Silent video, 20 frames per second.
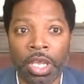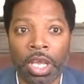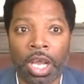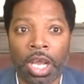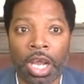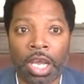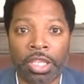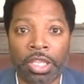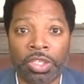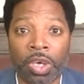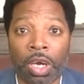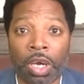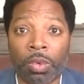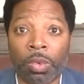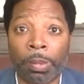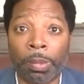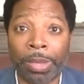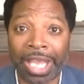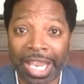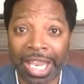uh, the dark
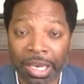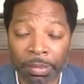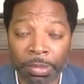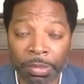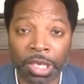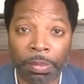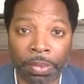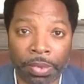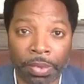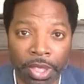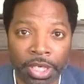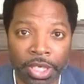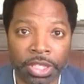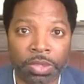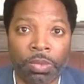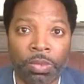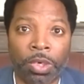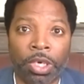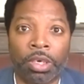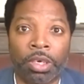web can be a
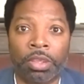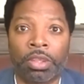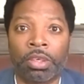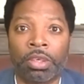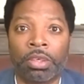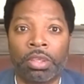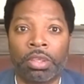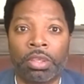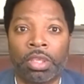place where the,